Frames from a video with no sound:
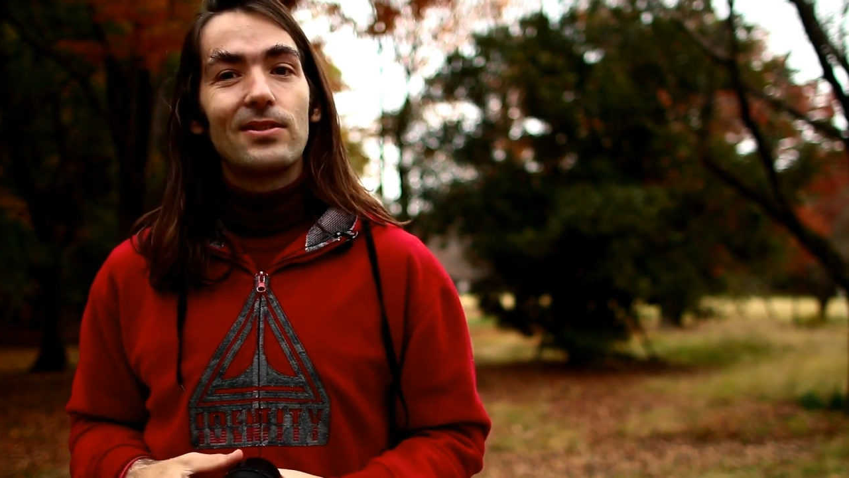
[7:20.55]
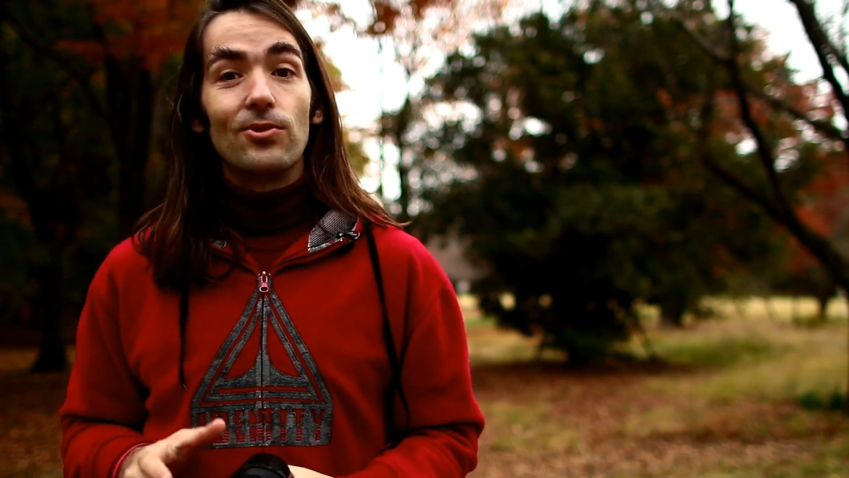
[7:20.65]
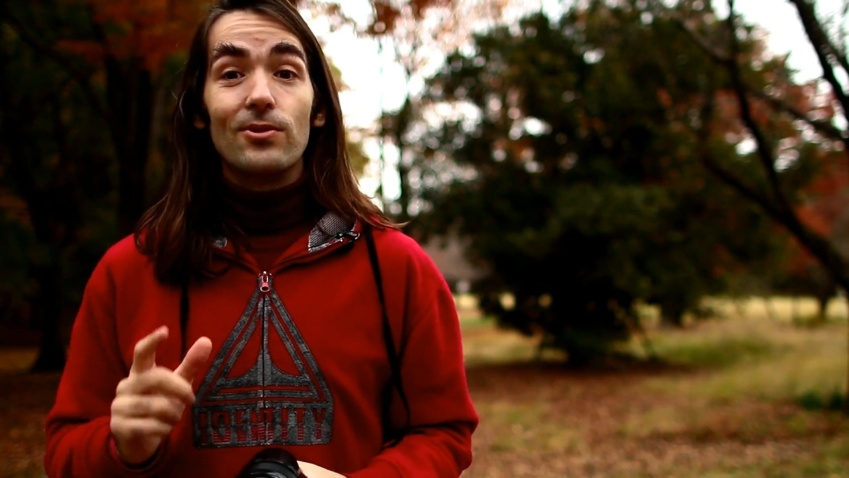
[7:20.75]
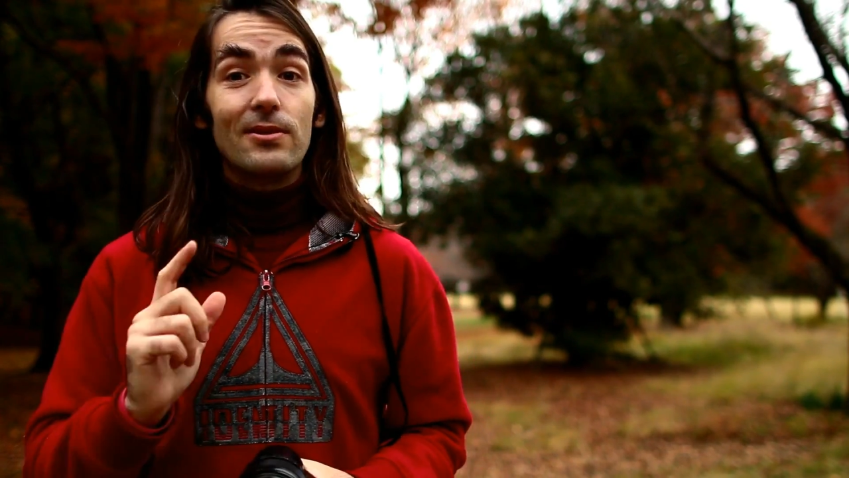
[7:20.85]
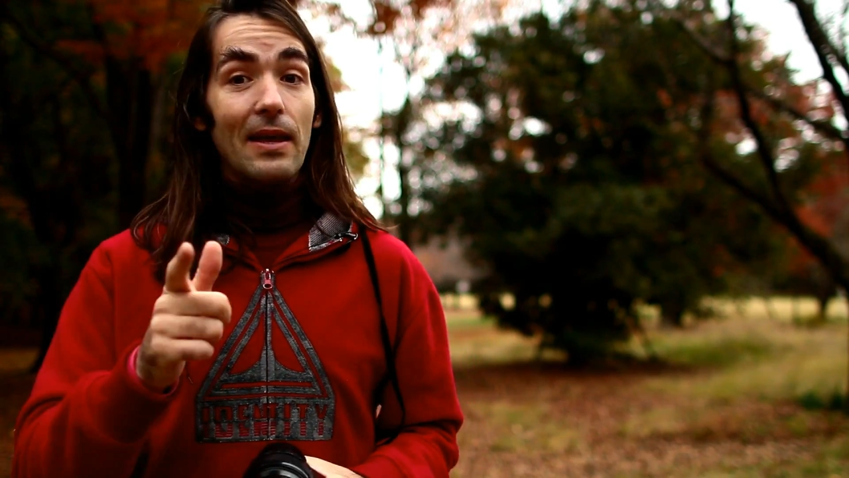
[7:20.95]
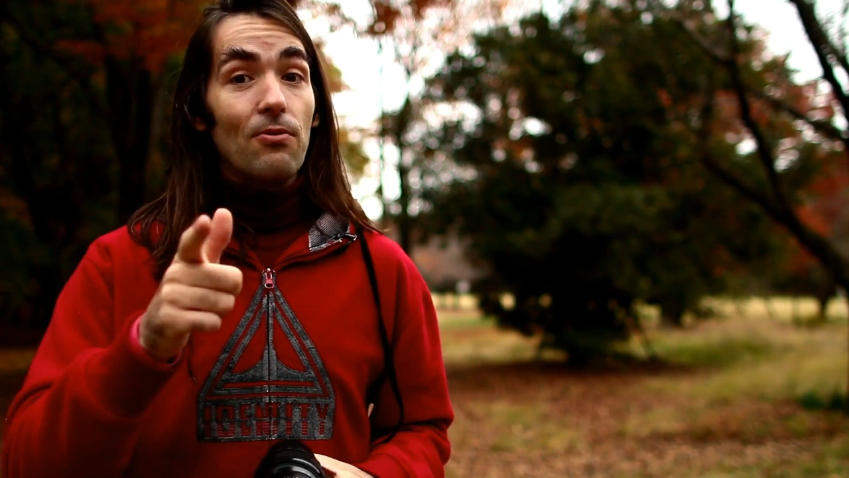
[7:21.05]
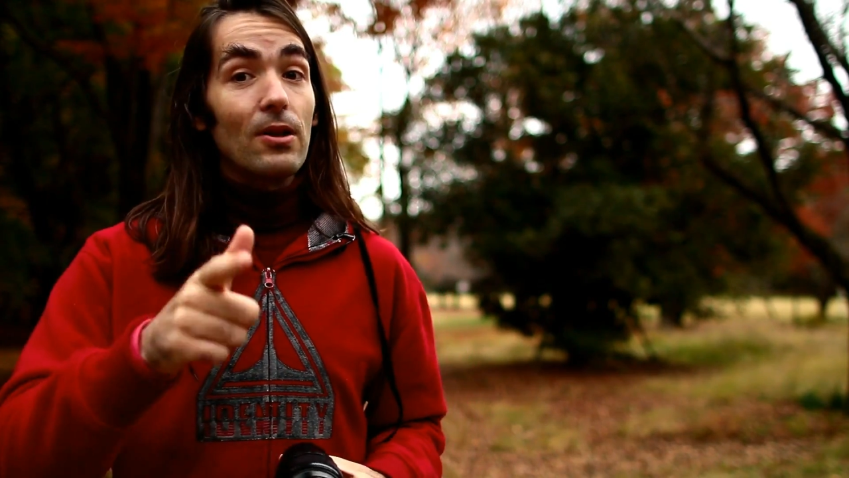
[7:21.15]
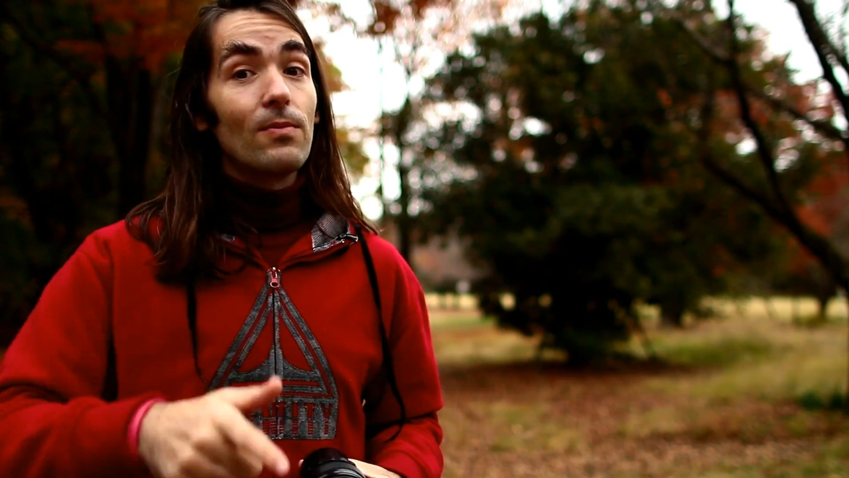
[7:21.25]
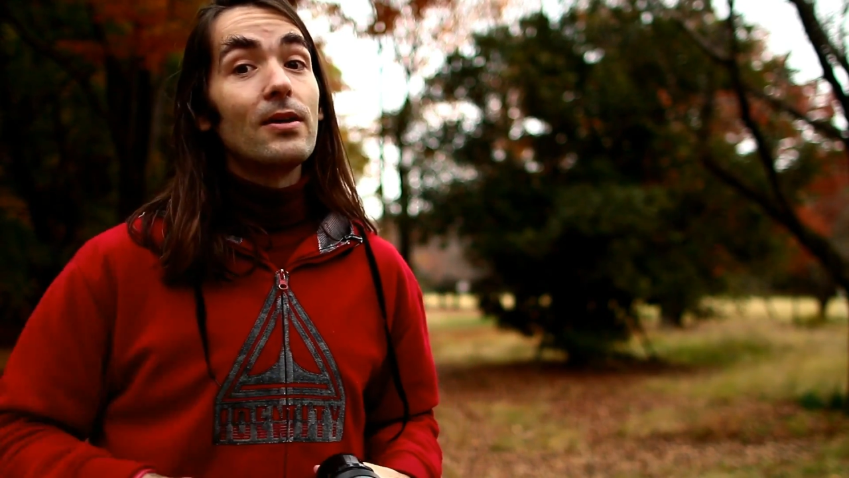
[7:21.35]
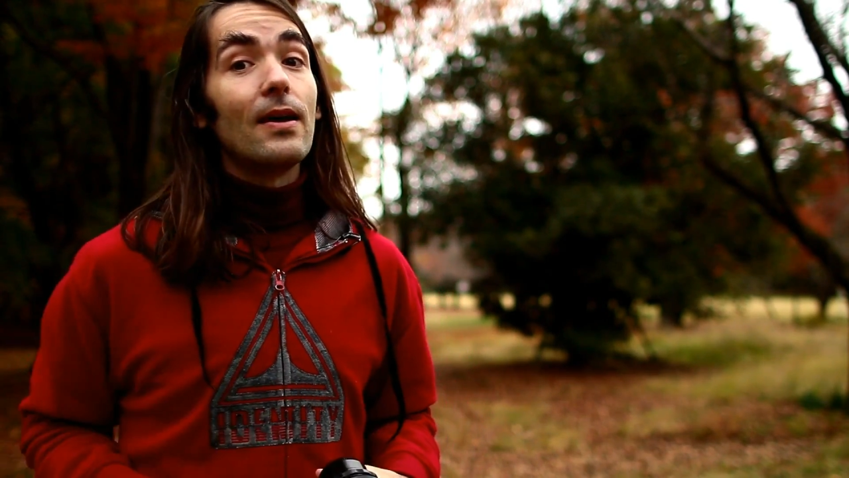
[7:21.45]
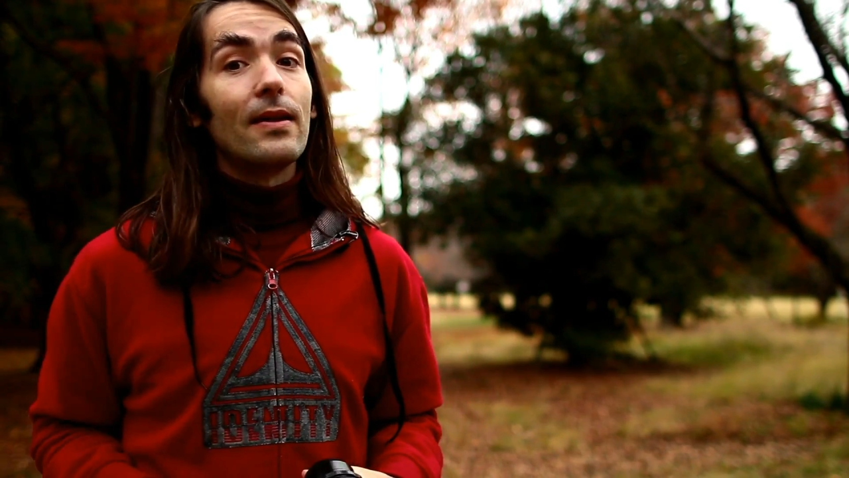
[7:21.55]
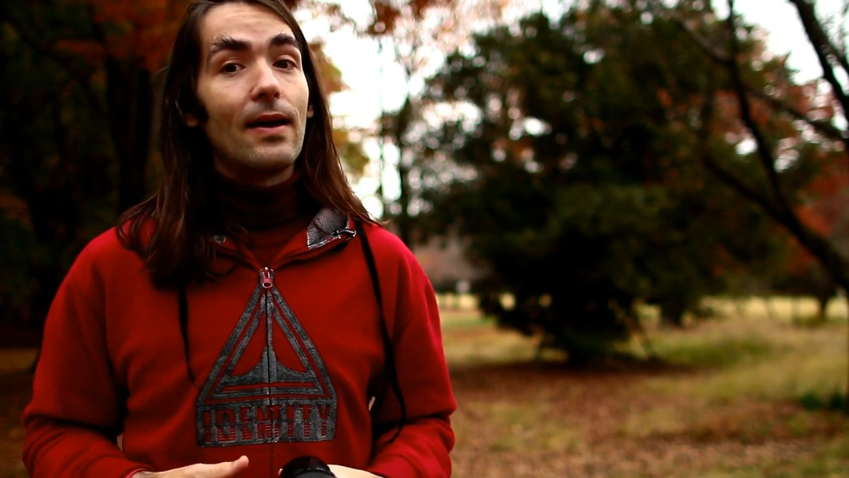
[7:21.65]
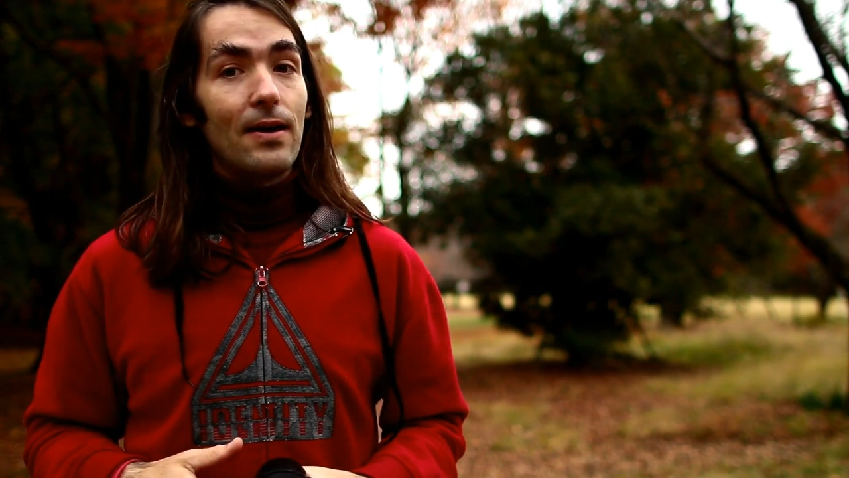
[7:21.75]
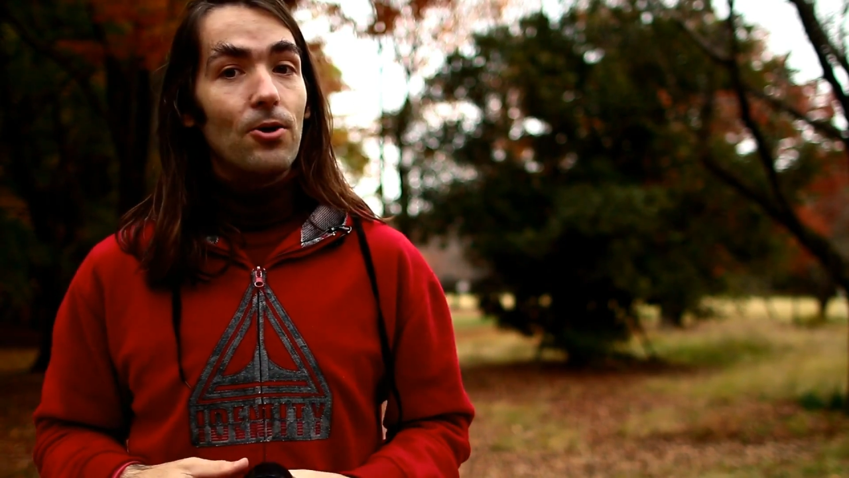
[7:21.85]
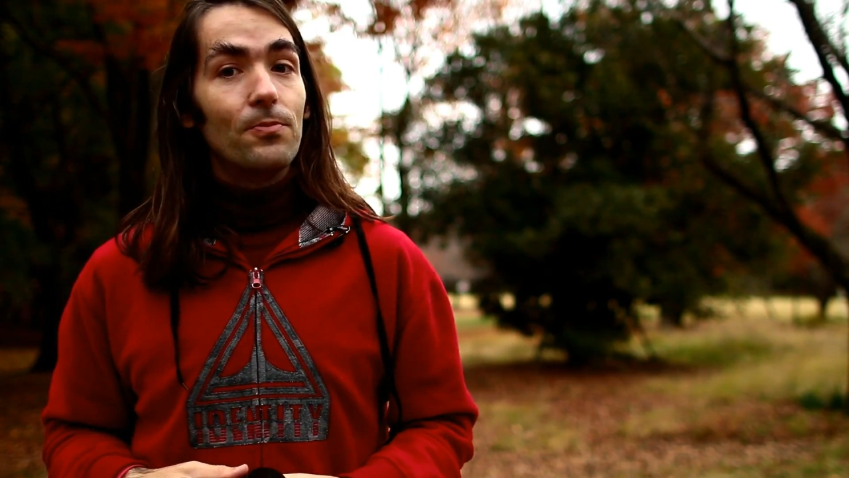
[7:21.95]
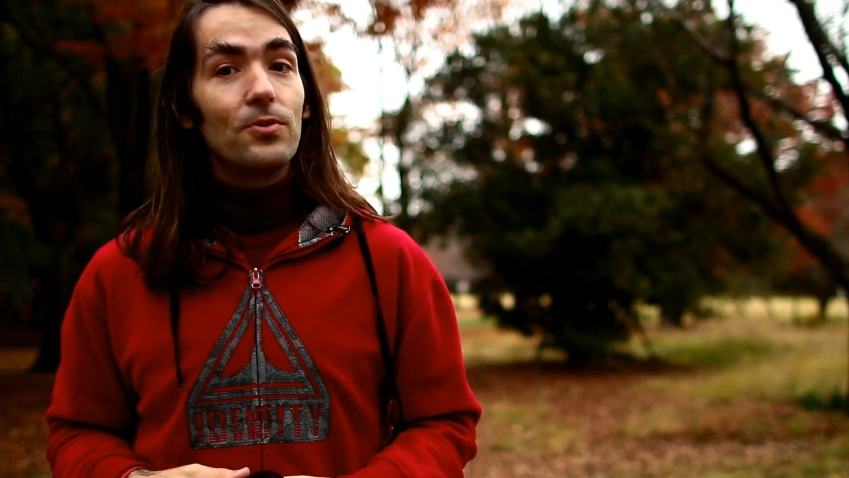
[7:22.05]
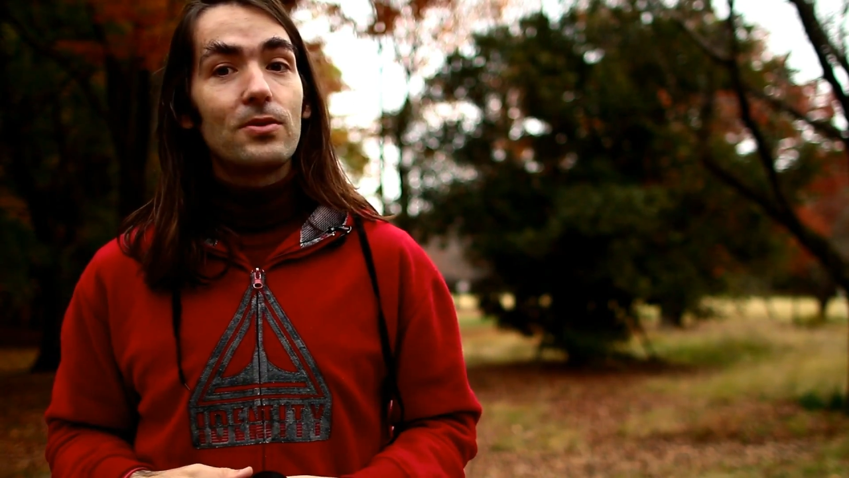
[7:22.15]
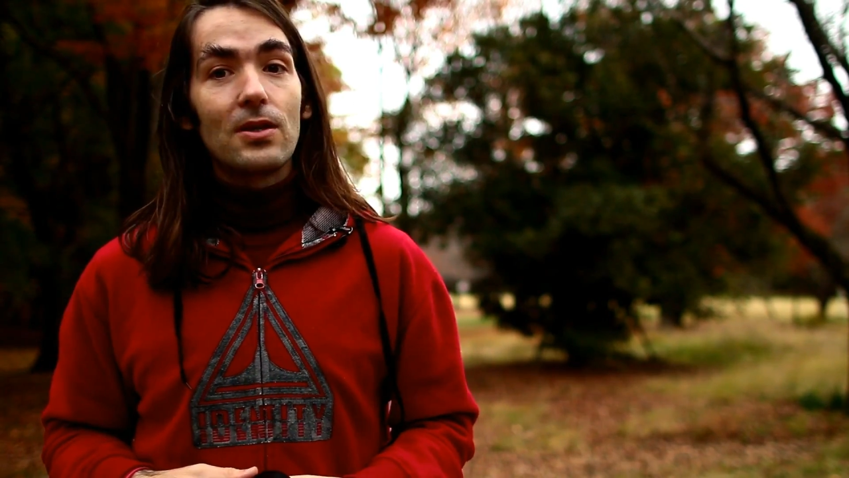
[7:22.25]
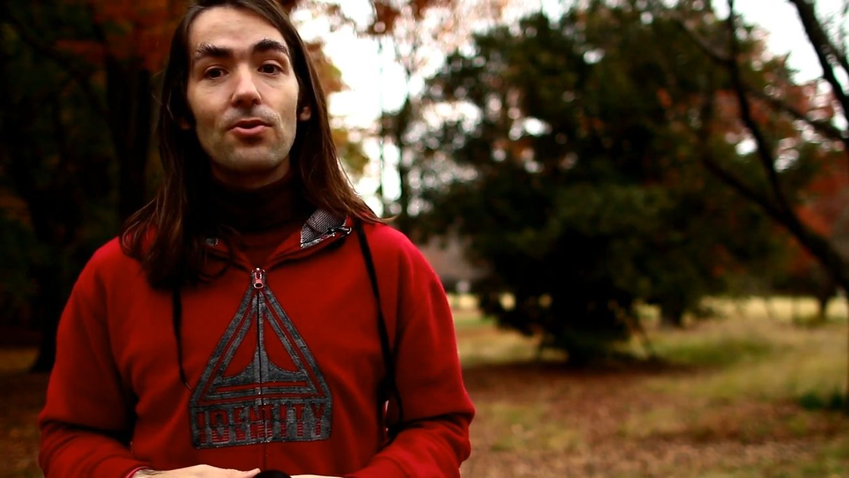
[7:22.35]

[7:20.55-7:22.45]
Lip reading: So stay with me and I hope to see you